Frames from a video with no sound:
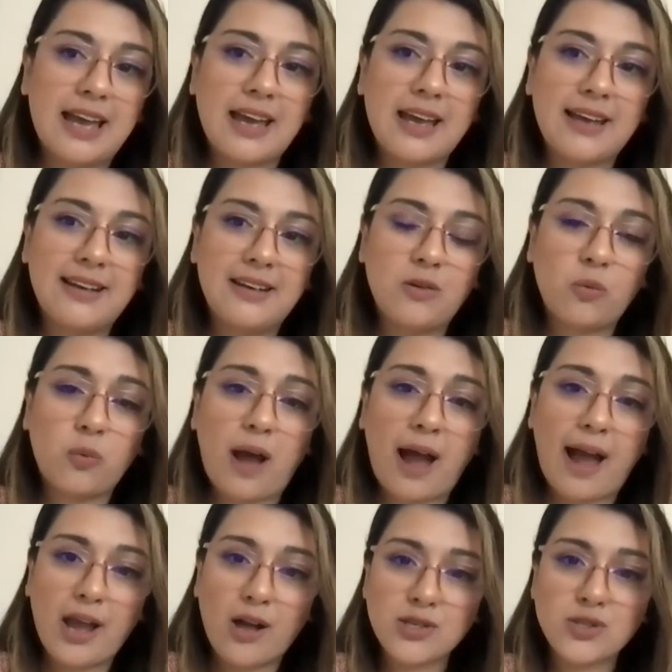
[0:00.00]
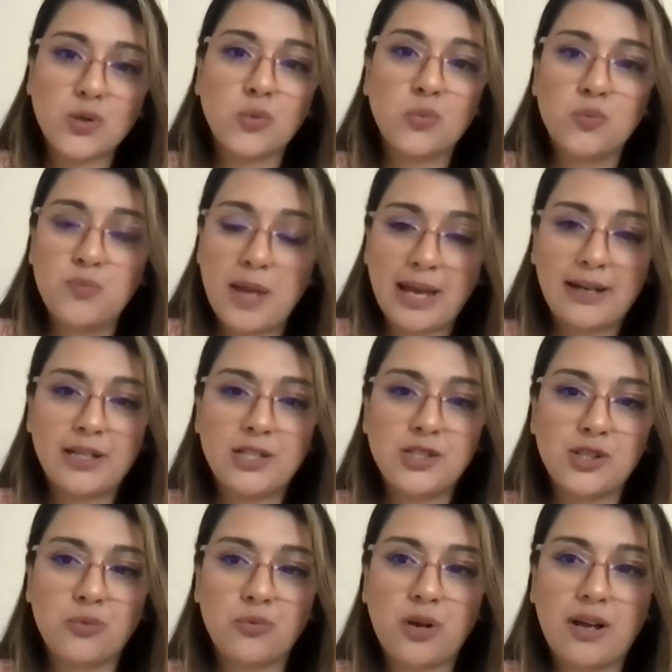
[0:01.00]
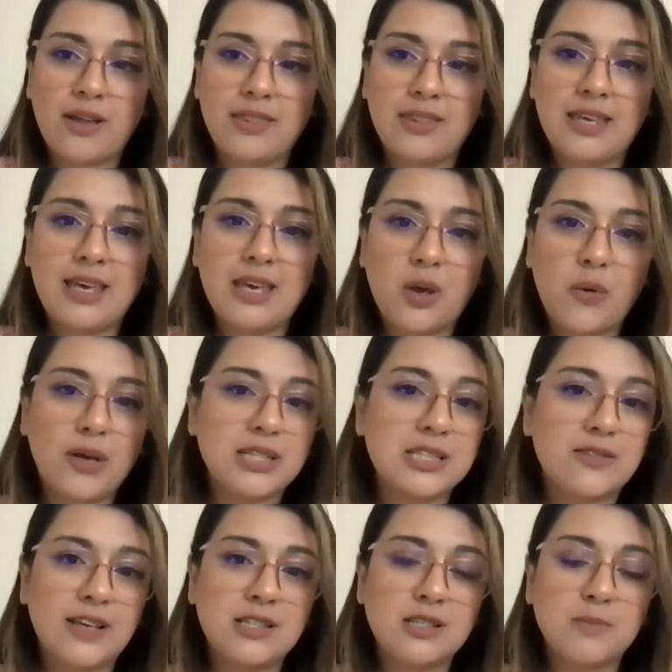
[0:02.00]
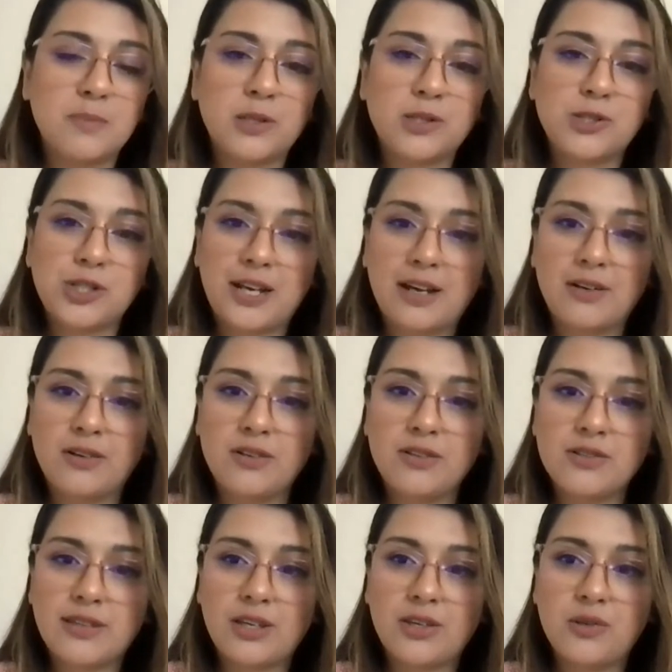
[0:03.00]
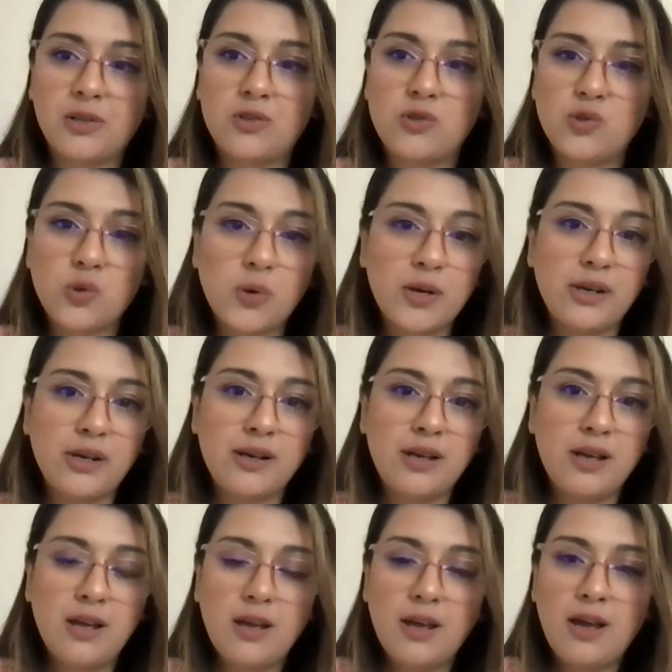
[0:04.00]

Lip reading: and I also manage and run the EOS Facebook channel that you can join.